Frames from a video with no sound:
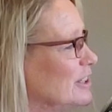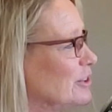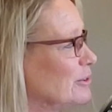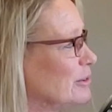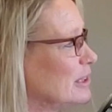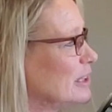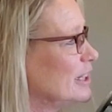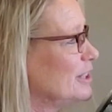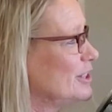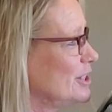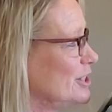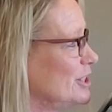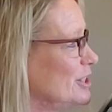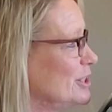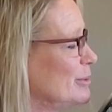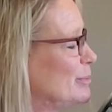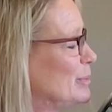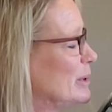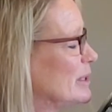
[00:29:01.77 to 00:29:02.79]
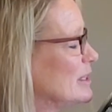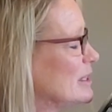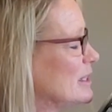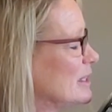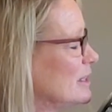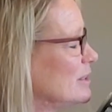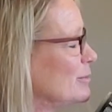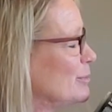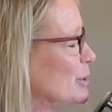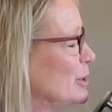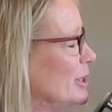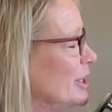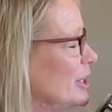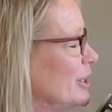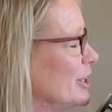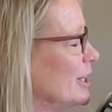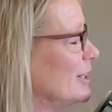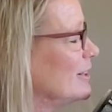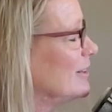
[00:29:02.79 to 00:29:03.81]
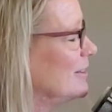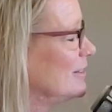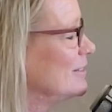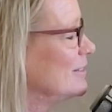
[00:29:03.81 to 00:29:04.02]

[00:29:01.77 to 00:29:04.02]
the relationship is pretty good.